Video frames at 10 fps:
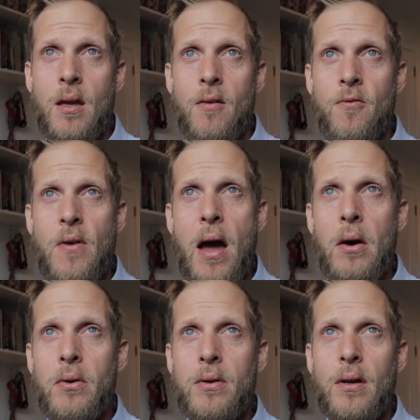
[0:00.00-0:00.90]

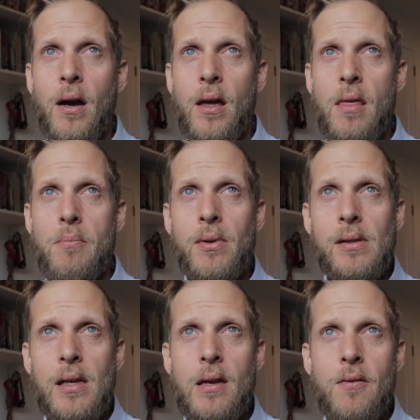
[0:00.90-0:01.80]
found, I
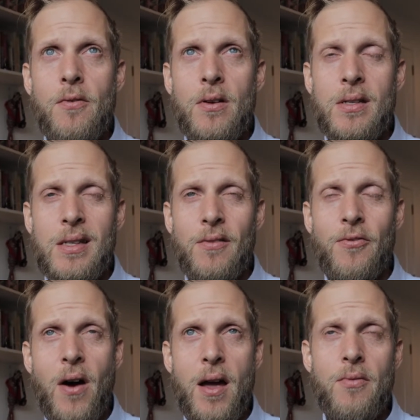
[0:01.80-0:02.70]
believe,
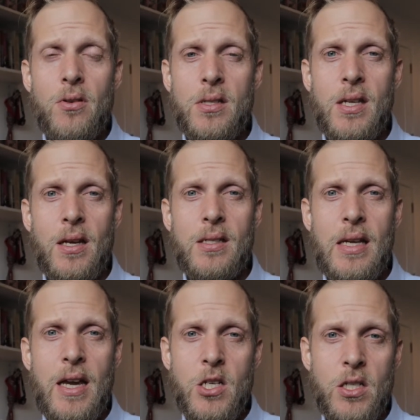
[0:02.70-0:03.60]
5 or 6
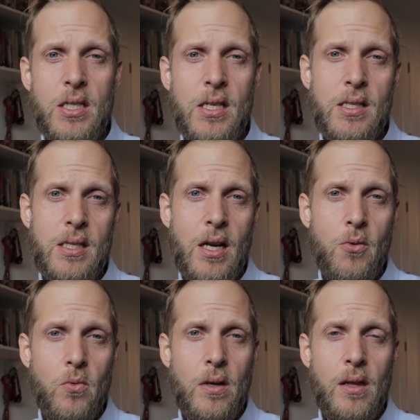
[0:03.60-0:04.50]
agencies that I
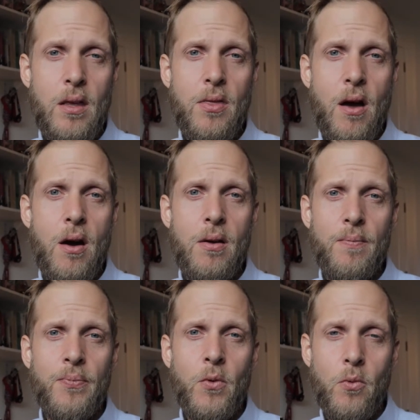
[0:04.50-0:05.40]
really thought
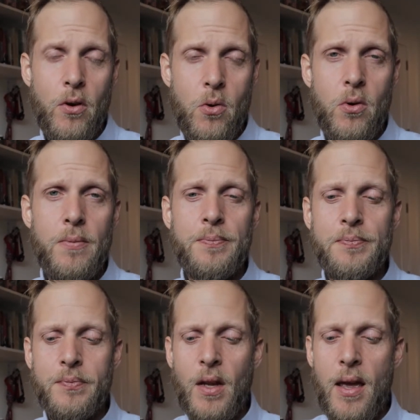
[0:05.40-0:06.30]
were cool.
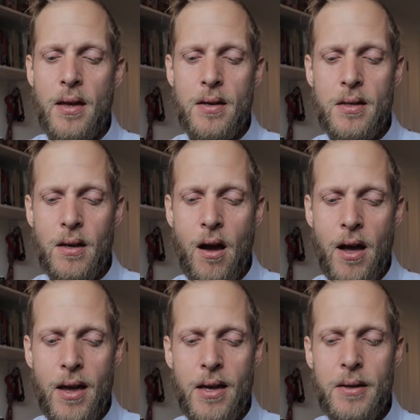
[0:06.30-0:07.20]
And
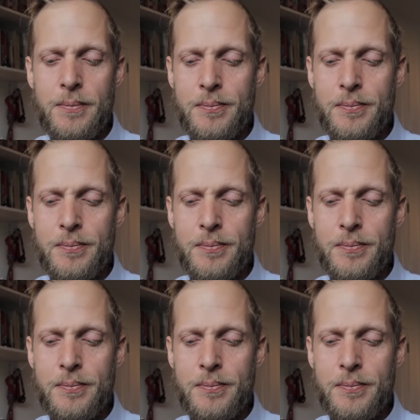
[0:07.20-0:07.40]
I